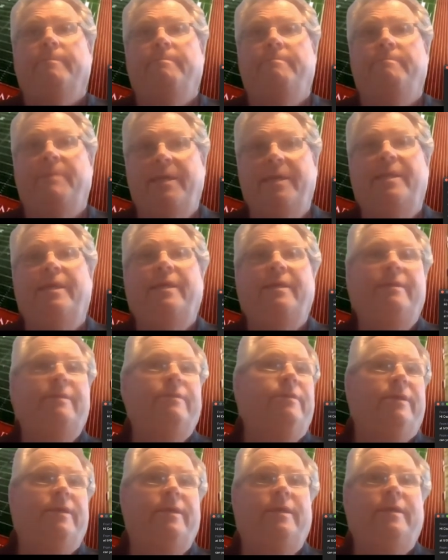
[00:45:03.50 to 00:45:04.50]
meeting
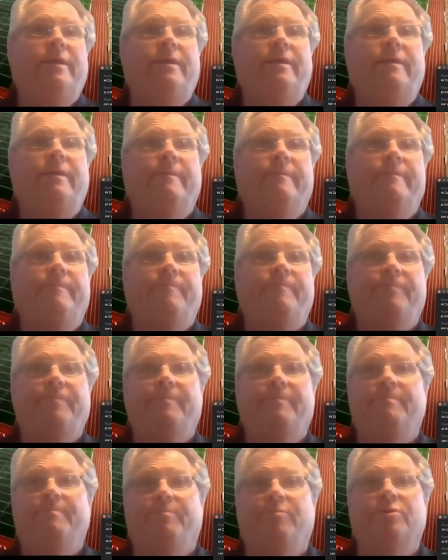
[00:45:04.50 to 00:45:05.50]
the
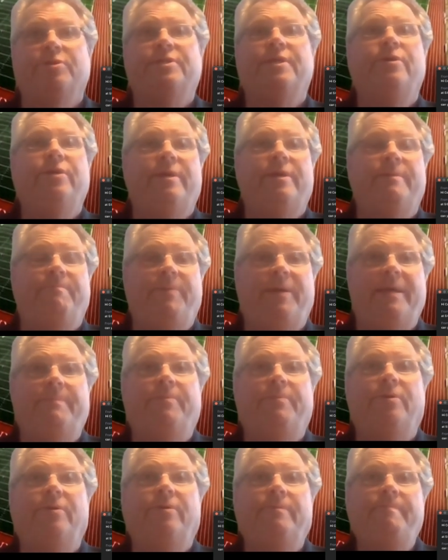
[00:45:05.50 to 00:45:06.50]
Brazilian
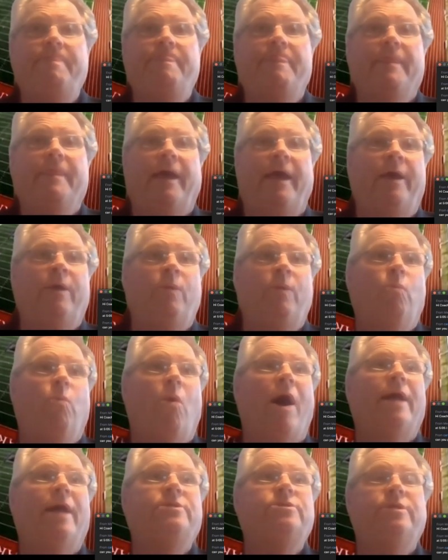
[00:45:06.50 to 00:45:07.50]
people and
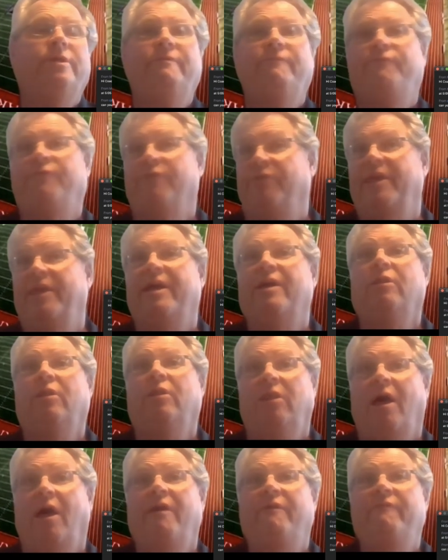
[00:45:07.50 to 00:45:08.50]
watching for their
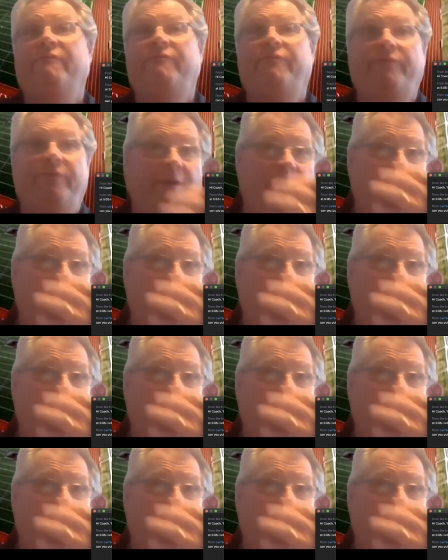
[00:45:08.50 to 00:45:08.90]
love